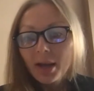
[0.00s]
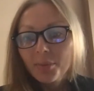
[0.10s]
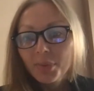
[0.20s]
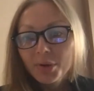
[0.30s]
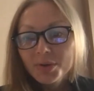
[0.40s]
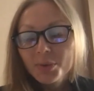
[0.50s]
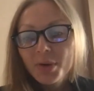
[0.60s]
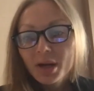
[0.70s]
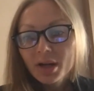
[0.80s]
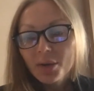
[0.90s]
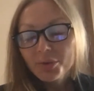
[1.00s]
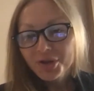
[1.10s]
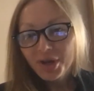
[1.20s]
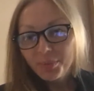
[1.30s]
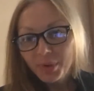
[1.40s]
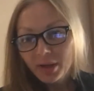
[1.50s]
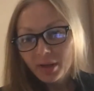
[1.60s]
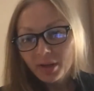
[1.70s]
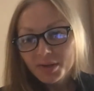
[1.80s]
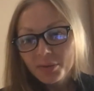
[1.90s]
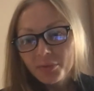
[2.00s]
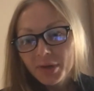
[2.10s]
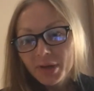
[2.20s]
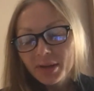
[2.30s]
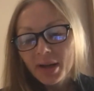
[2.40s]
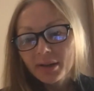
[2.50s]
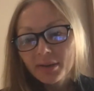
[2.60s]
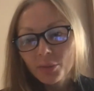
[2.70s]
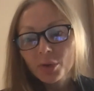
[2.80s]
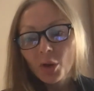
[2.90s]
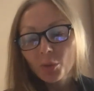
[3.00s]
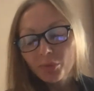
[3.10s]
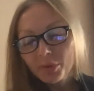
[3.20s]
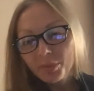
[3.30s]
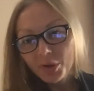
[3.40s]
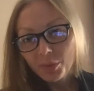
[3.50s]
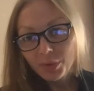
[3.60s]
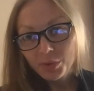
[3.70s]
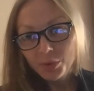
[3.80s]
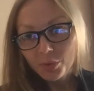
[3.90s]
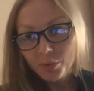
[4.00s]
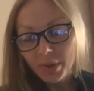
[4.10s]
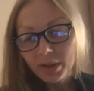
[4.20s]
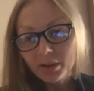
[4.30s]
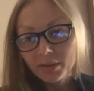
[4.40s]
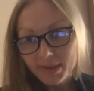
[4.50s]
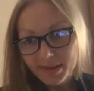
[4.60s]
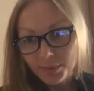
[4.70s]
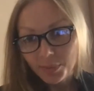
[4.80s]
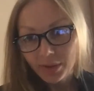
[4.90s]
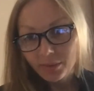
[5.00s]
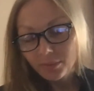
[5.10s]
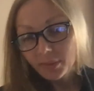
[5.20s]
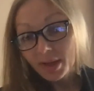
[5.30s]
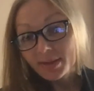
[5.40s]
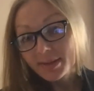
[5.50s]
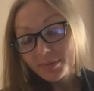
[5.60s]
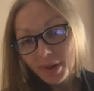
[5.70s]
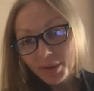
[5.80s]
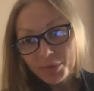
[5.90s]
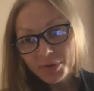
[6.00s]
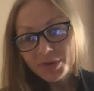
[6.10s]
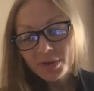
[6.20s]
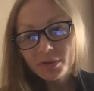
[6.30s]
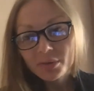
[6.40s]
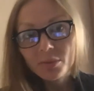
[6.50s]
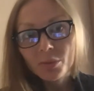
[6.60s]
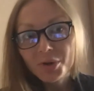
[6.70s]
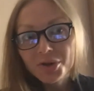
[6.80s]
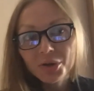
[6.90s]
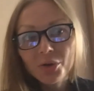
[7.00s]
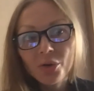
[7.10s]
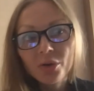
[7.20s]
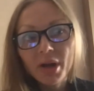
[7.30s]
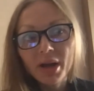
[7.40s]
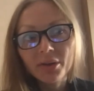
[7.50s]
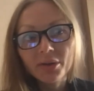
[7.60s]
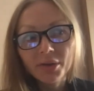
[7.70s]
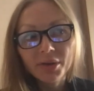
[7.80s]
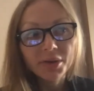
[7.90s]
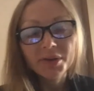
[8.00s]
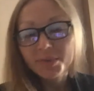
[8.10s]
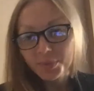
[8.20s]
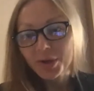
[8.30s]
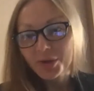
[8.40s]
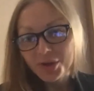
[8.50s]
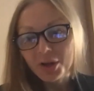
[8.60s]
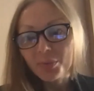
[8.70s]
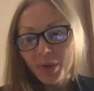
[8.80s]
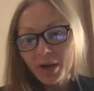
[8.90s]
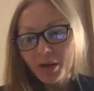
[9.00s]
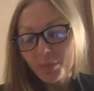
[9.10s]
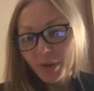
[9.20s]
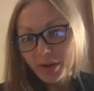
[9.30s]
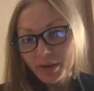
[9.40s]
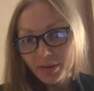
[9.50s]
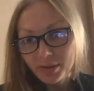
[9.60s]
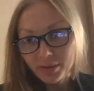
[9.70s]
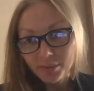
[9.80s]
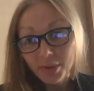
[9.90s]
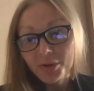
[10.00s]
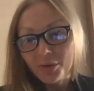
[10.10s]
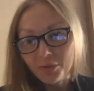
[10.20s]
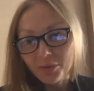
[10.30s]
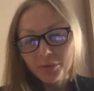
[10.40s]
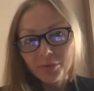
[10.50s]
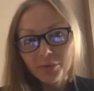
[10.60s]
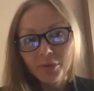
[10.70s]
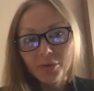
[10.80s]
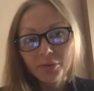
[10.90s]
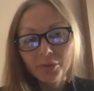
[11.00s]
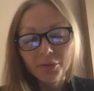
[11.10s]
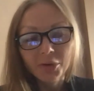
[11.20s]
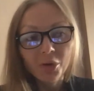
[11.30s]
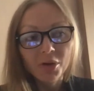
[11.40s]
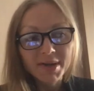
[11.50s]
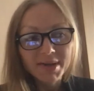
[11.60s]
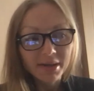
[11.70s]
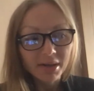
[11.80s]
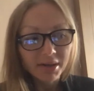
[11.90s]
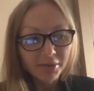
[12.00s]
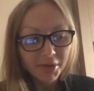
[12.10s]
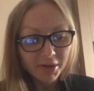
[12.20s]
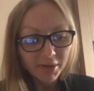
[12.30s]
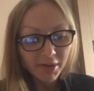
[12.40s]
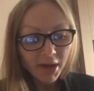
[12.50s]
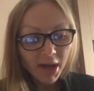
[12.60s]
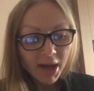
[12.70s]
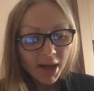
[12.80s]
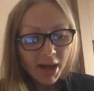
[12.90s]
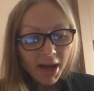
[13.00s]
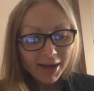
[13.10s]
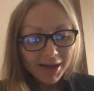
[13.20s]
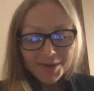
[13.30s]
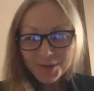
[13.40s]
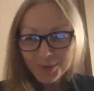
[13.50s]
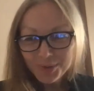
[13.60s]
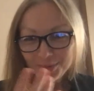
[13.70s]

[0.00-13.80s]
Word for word: because we are now shaping something that will hopefully become a new medical discipline that's my personal wish and goal and it is being shared by by uh, many of, of, of the colleagues that are in the field and as you